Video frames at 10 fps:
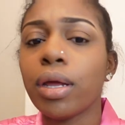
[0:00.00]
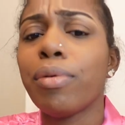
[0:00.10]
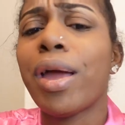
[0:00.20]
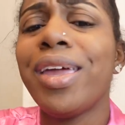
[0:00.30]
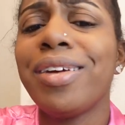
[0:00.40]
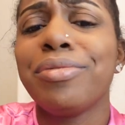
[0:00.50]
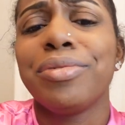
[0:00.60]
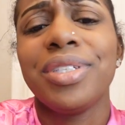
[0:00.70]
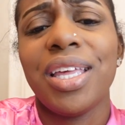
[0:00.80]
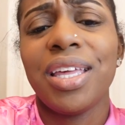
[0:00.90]
they right
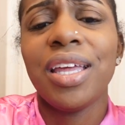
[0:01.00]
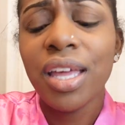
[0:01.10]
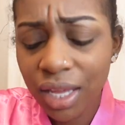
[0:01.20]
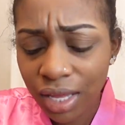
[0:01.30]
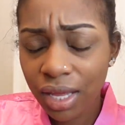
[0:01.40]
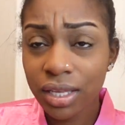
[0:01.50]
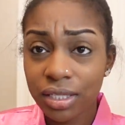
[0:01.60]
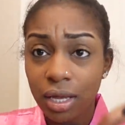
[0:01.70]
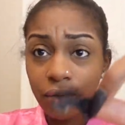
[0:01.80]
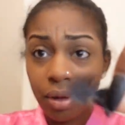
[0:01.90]
here.
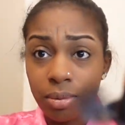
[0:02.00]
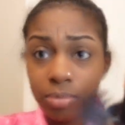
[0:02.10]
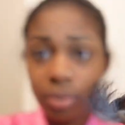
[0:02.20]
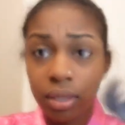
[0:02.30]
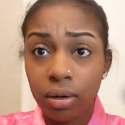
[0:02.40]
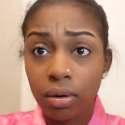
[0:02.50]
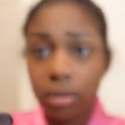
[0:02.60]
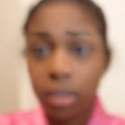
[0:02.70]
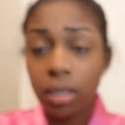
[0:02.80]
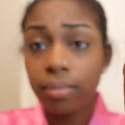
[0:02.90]
So I'm gonna put
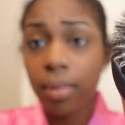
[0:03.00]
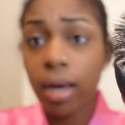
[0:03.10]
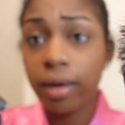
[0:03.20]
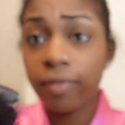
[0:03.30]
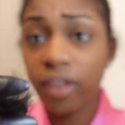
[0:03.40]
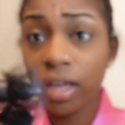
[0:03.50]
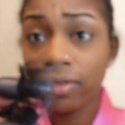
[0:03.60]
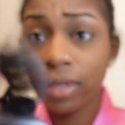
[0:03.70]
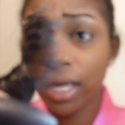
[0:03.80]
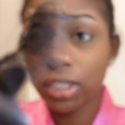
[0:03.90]
on my
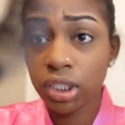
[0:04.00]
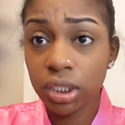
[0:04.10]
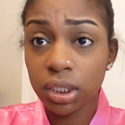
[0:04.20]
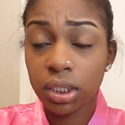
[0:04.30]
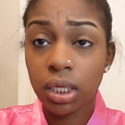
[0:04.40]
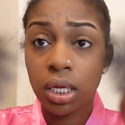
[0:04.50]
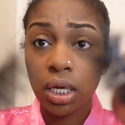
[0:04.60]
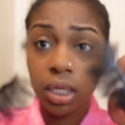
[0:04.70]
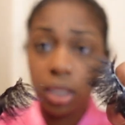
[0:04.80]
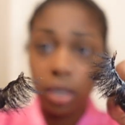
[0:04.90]
fave lashes.
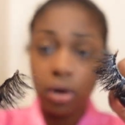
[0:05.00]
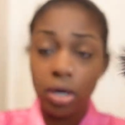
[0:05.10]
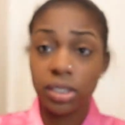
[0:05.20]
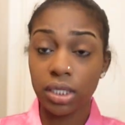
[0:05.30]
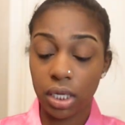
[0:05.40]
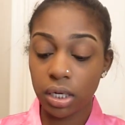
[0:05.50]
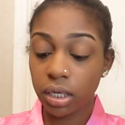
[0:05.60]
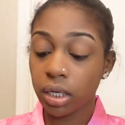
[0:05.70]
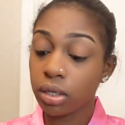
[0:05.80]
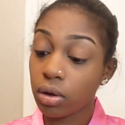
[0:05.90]
They're called
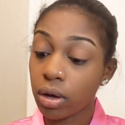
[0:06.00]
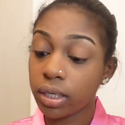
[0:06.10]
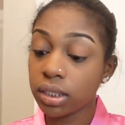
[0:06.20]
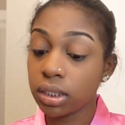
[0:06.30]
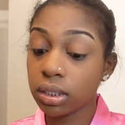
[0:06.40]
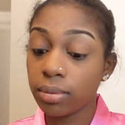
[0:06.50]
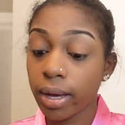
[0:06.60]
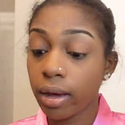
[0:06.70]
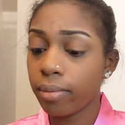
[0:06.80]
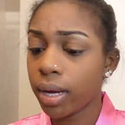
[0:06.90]
Stunner. Y'all, this is
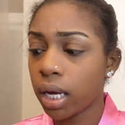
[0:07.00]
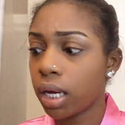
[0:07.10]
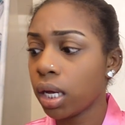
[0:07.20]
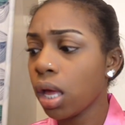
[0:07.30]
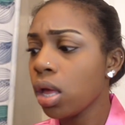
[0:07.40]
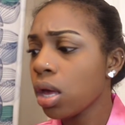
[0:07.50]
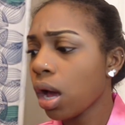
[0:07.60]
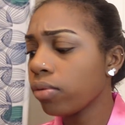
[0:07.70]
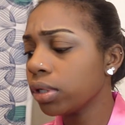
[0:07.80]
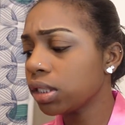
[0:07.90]
about my,
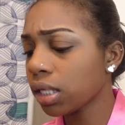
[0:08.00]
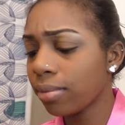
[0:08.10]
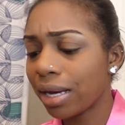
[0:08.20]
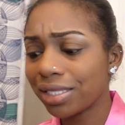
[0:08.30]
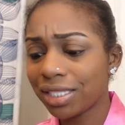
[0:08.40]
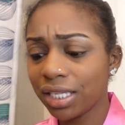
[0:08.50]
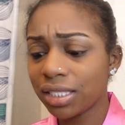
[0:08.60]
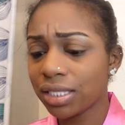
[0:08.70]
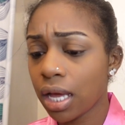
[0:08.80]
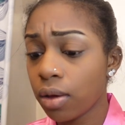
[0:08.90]
I wanna say my
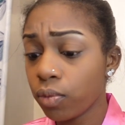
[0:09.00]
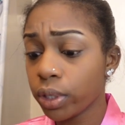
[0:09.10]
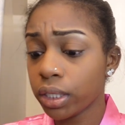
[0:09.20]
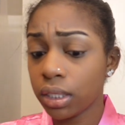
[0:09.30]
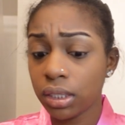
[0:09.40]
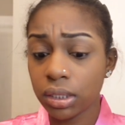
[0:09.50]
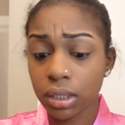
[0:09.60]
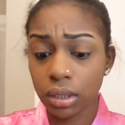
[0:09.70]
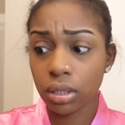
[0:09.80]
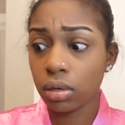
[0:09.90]
sixth time wearing
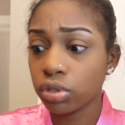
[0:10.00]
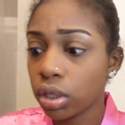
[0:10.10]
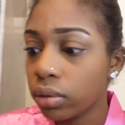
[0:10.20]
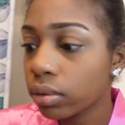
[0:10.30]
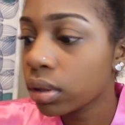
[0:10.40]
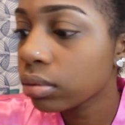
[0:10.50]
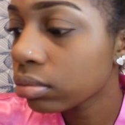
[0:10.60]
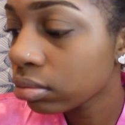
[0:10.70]
these, no joke.